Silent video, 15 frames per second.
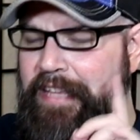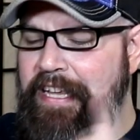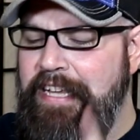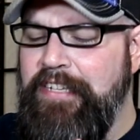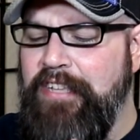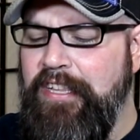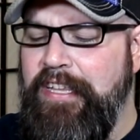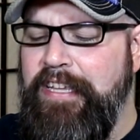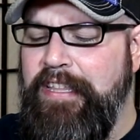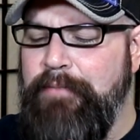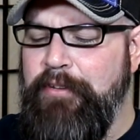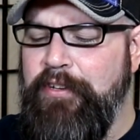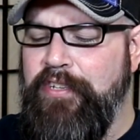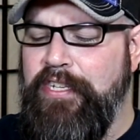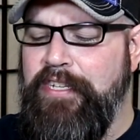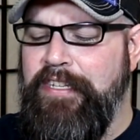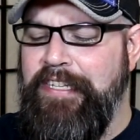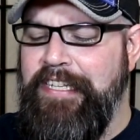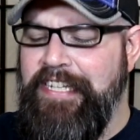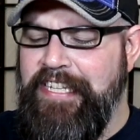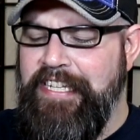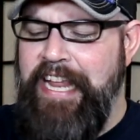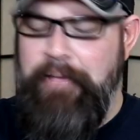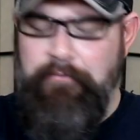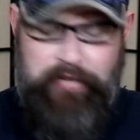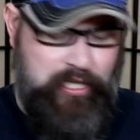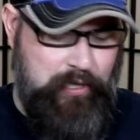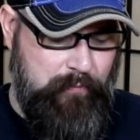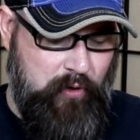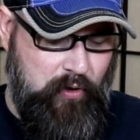easily the most
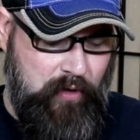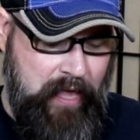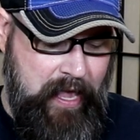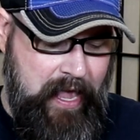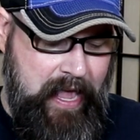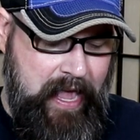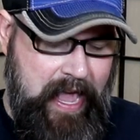distinguishable